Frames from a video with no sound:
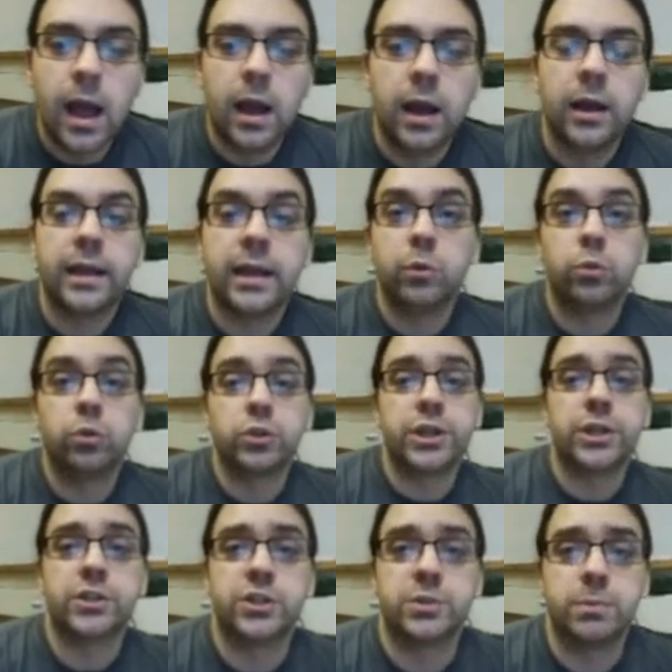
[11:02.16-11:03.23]
uh, it will
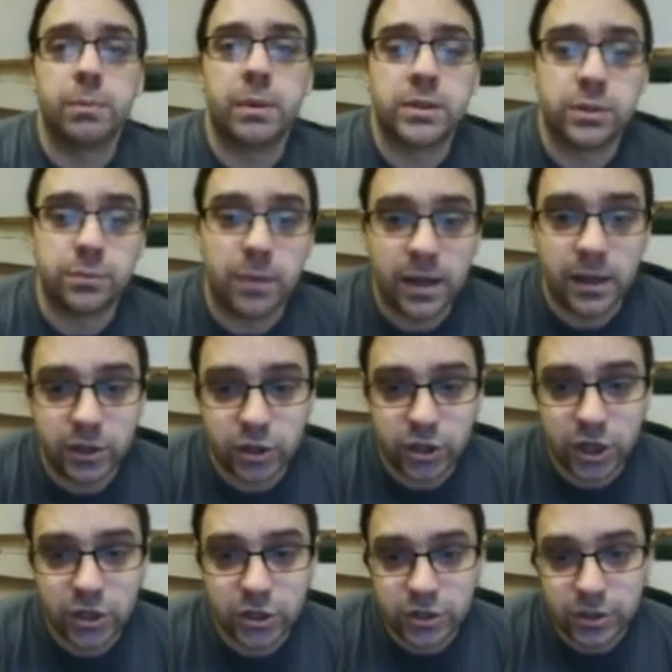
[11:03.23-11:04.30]
change its momentum and it
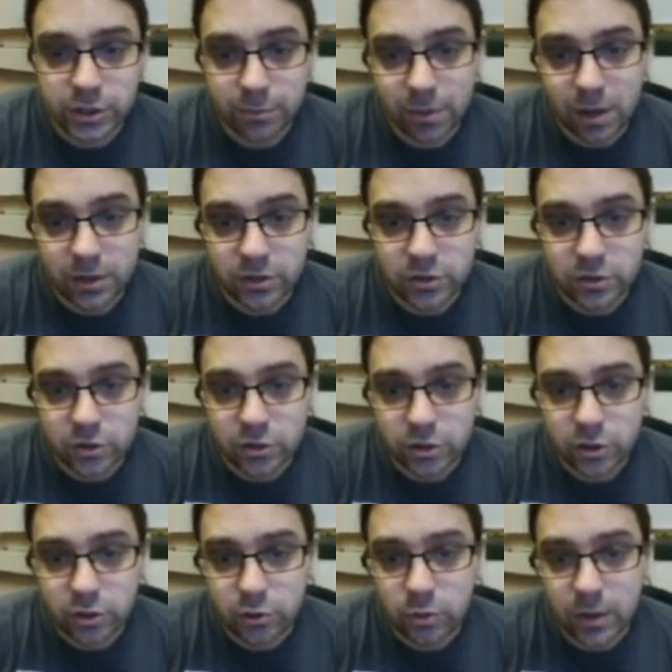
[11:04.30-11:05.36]
changes it by
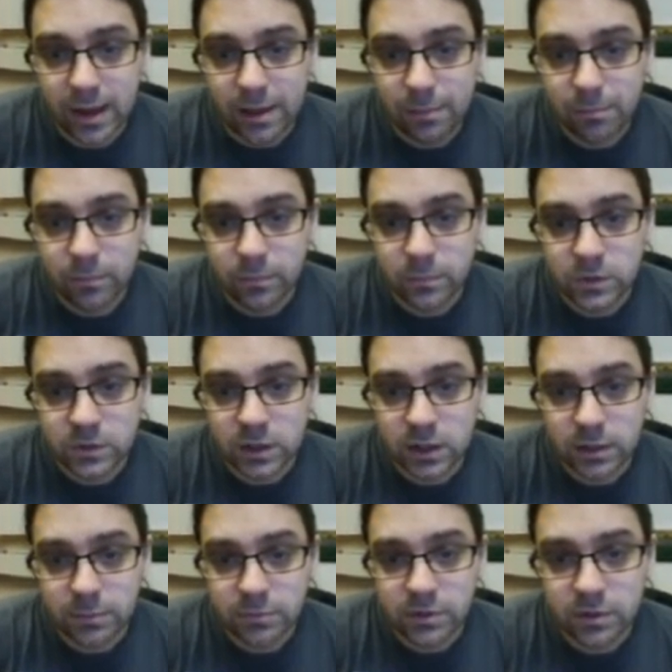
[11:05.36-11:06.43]
2m
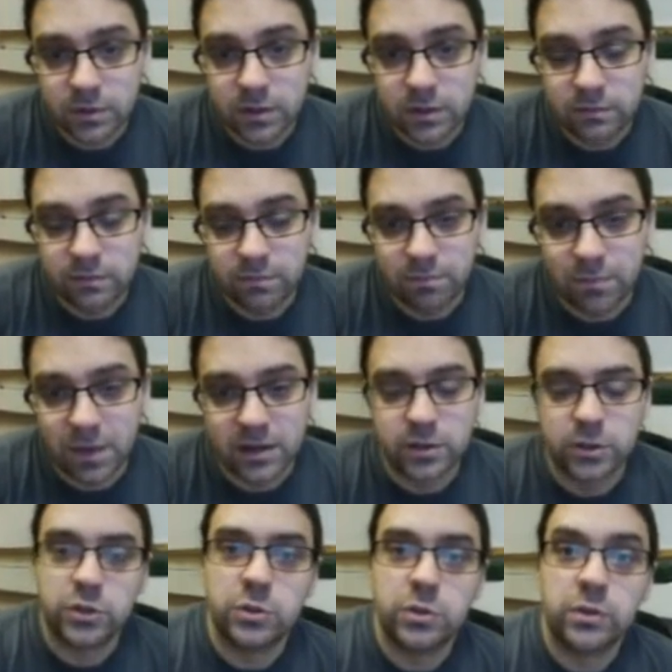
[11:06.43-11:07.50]
times the
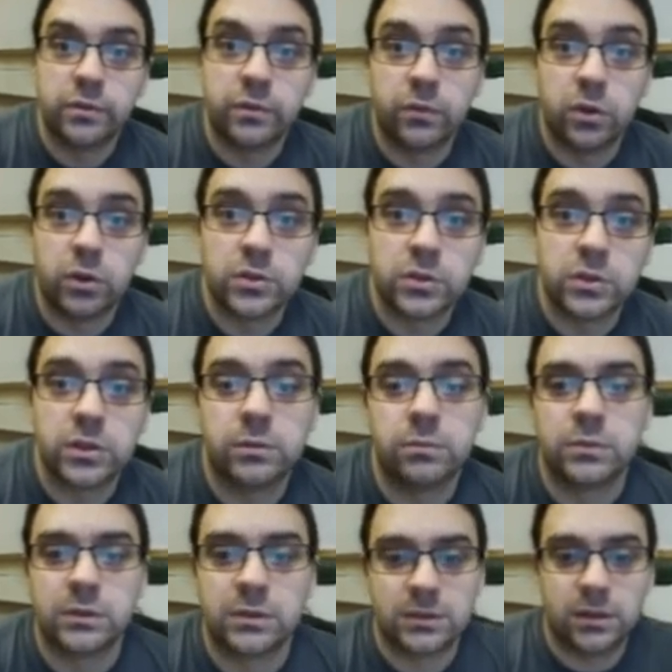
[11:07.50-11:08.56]
magnitude of the velocity.
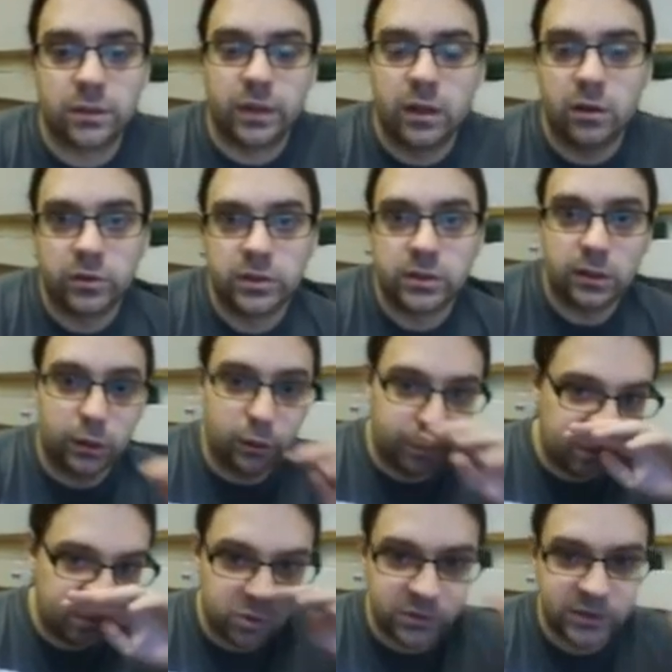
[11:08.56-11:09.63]
Now that looks a little
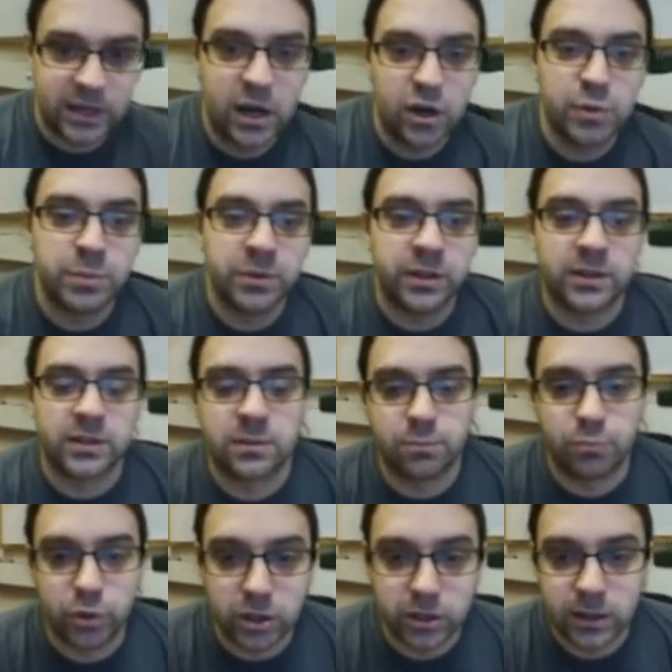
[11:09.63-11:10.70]
bit more scary, but let's
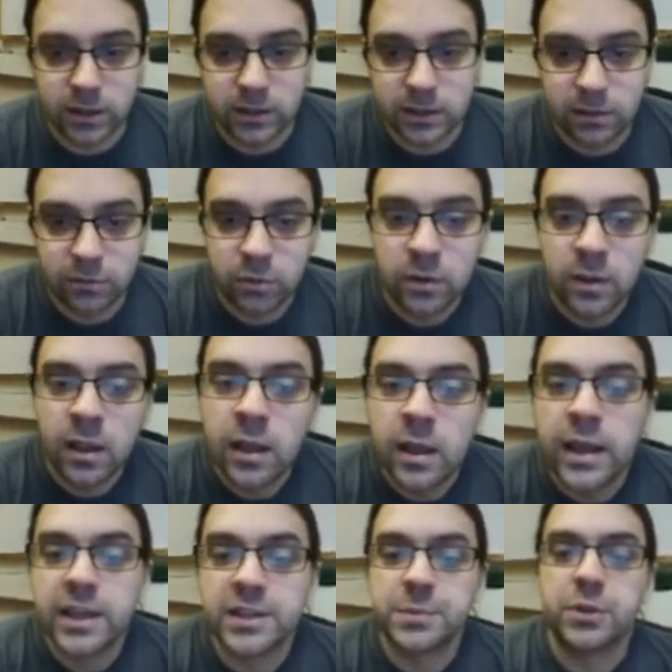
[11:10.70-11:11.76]
break that down.
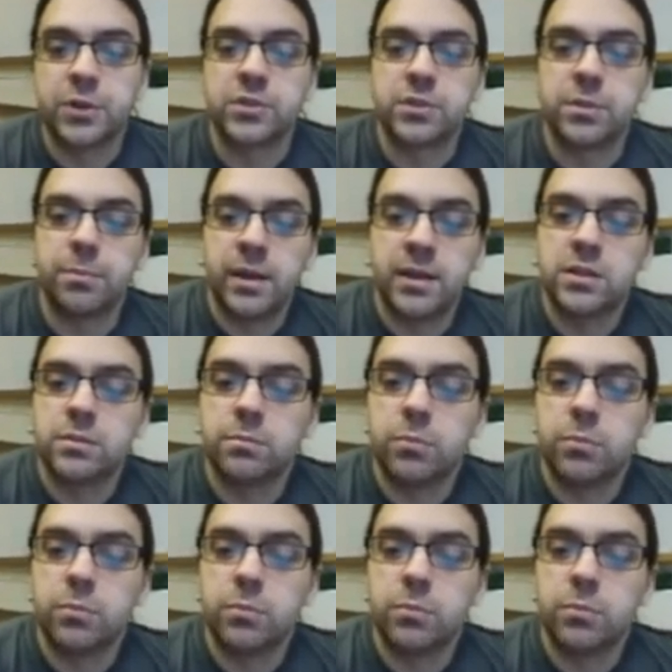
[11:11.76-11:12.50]
It's because the